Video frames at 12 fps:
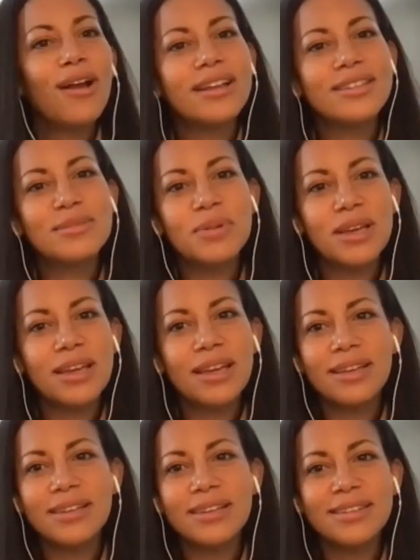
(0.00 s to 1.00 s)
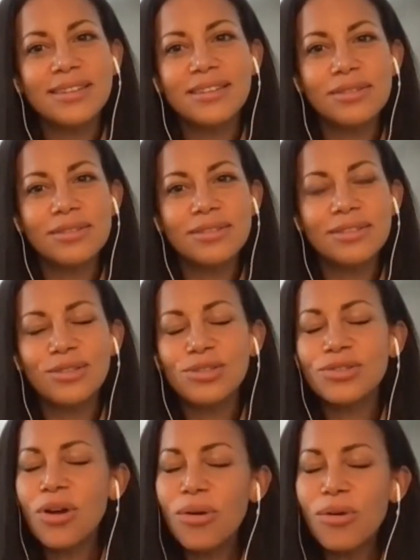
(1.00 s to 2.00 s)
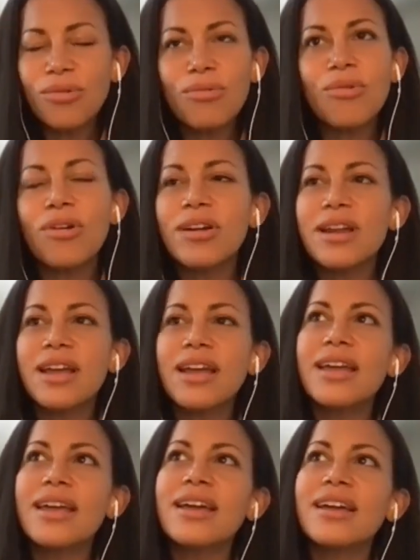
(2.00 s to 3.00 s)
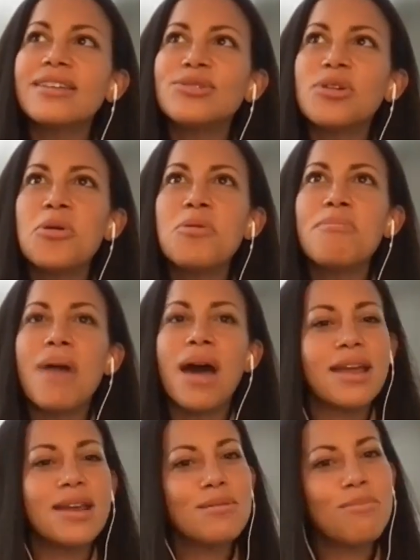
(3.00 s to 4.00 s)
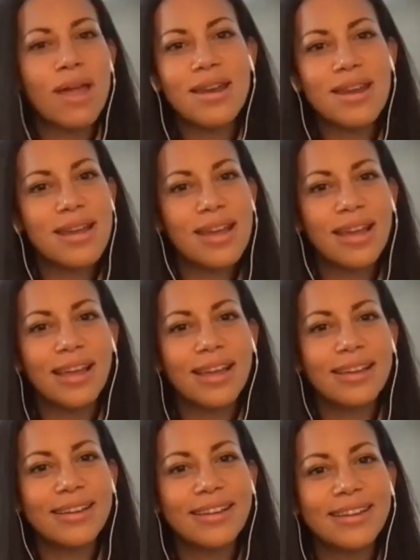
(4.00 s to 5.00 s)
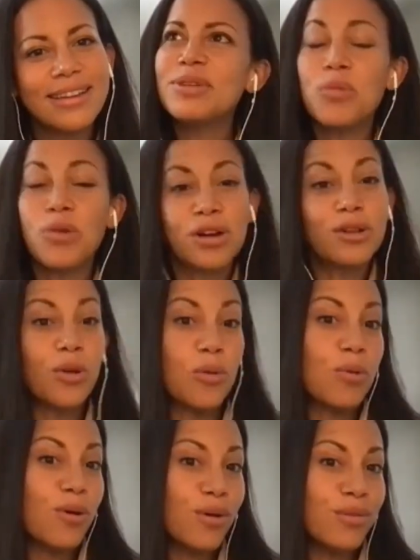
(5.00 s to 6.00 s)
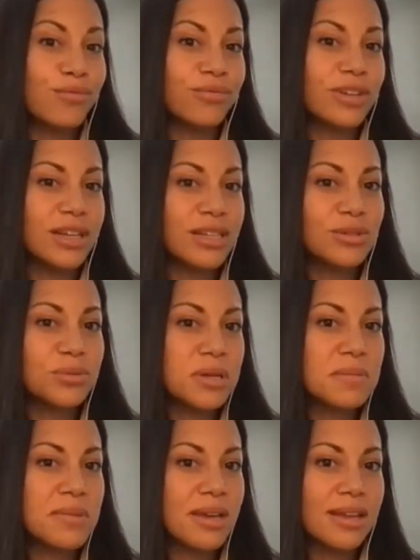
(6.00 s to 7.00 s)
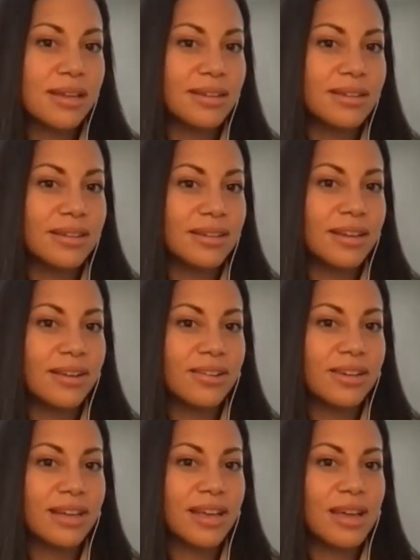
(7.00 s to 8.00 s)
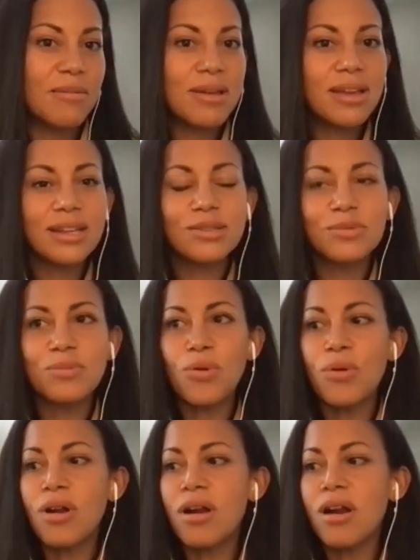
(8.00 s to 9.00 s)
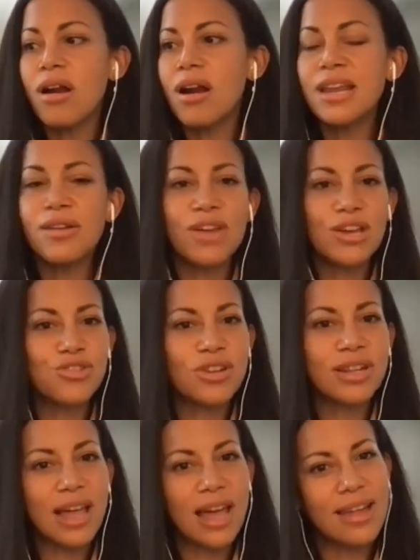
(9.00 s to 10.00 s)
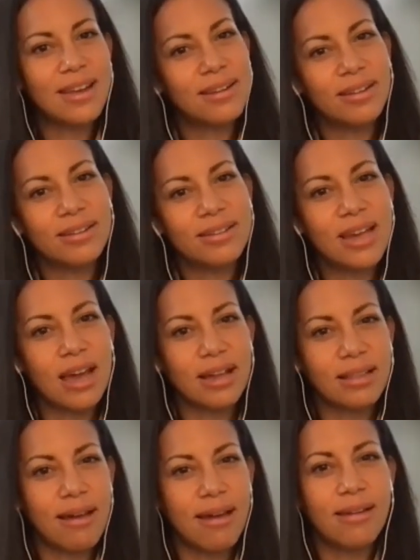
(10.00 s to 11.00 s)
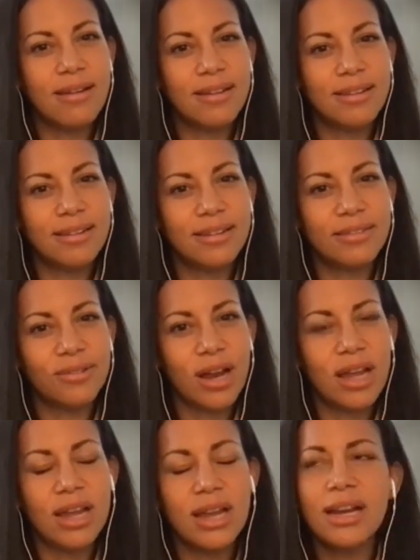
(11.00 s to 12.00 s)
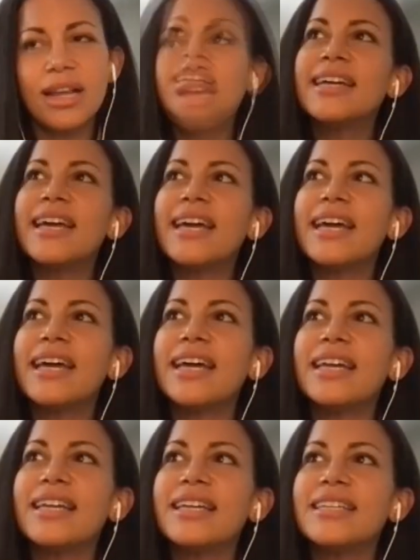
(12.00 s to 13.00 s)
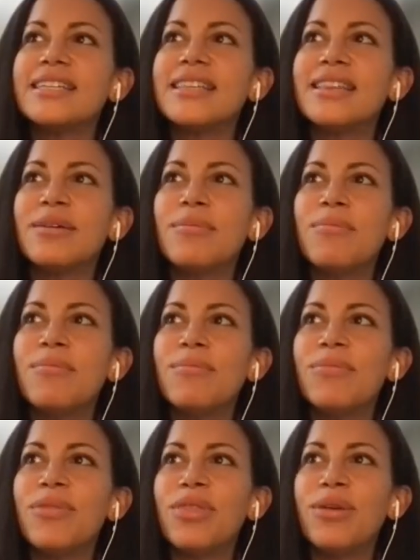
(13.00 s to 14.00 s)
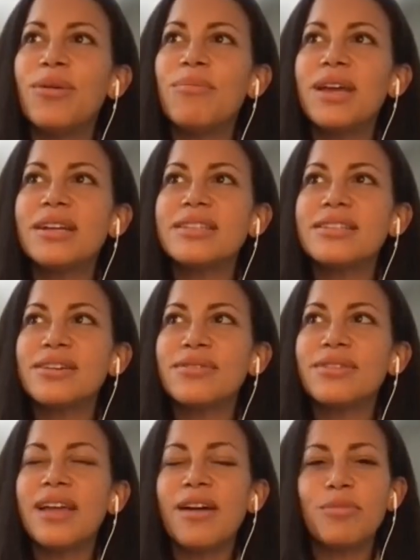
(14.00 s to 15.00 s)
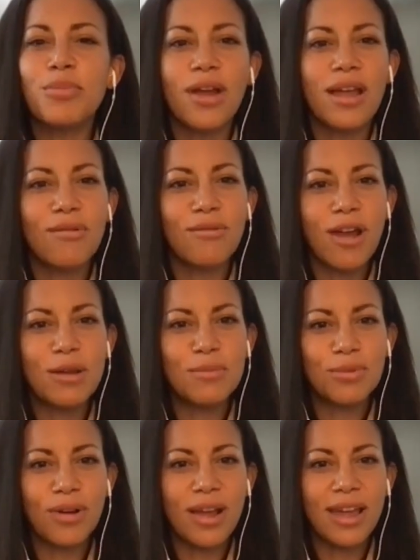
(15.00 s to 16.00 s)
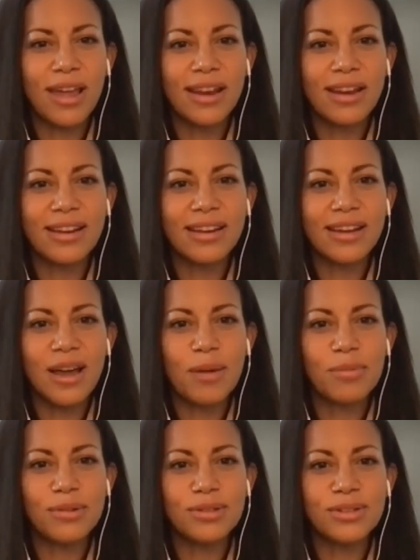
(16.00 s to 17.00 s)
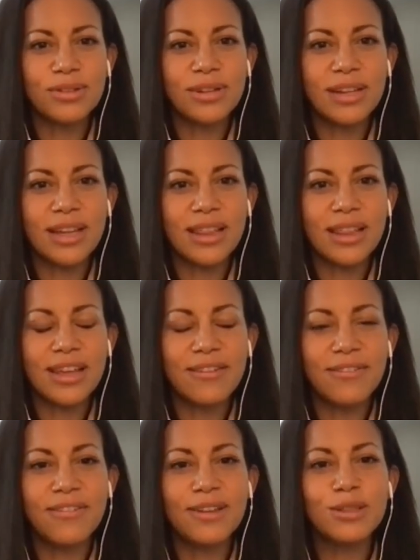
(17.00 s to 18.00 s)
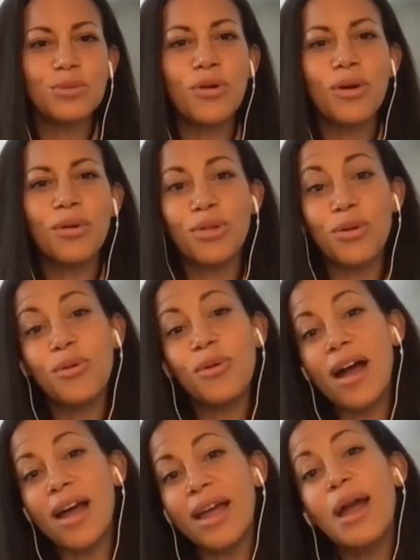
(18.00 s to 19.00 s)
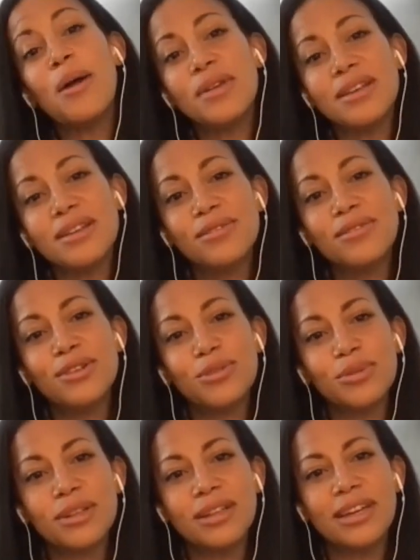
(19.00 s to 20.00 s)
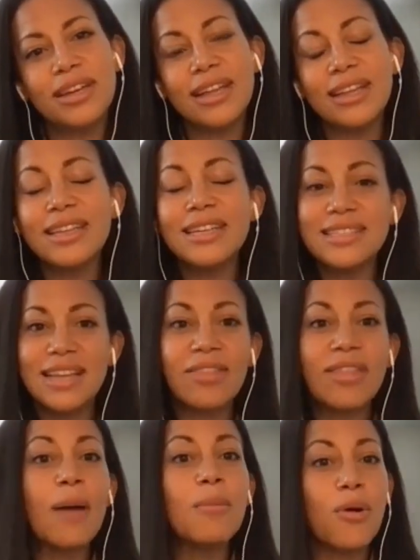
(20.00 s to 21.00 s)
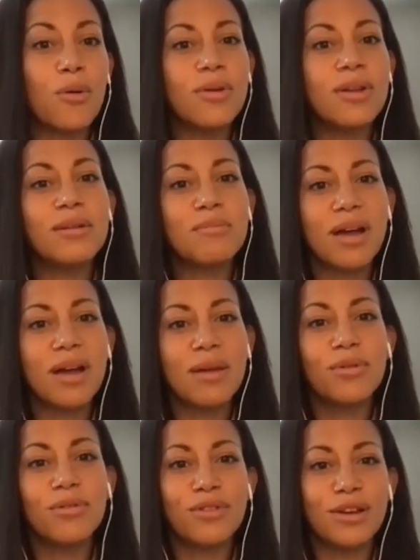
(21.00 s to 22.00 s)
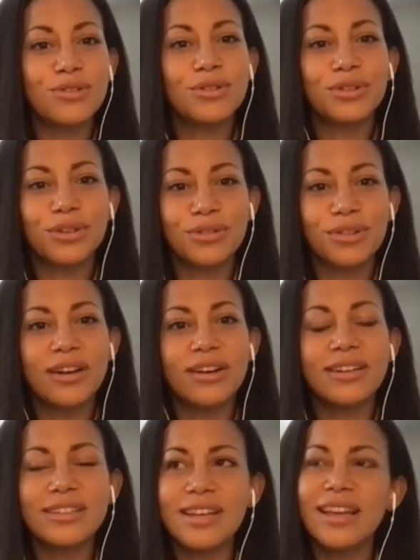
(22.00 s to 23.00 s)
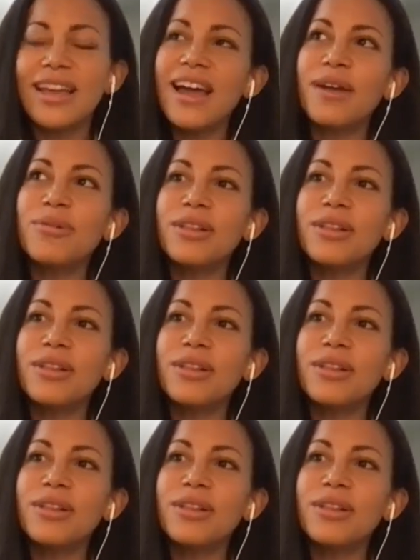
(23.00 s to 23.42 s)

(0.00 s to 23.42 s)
and it's been so rewarding, so mind bending. It's more global in its remit here in gaming. It's more innovation led, tech led, right? And the mix of left brain, right brain opportunity, I think, fits more with who I am individually, at least at that moment in my professional career, to say, yeah,